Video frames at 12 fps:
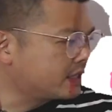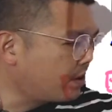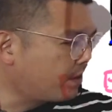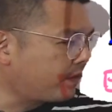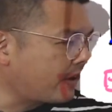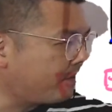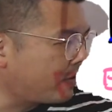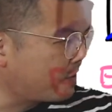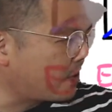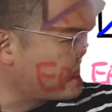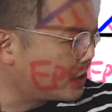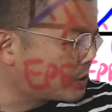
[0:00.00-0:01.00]
of f, if you
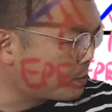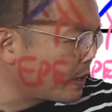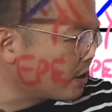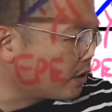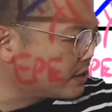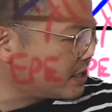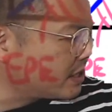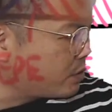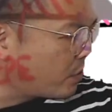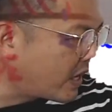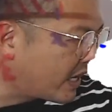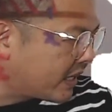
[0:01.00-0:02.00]
have the spring constant, you have
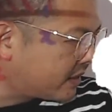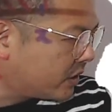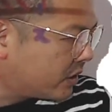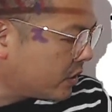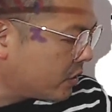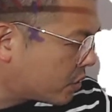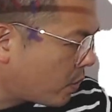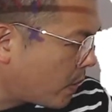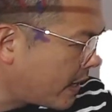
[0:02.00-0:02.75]
the extension, you square the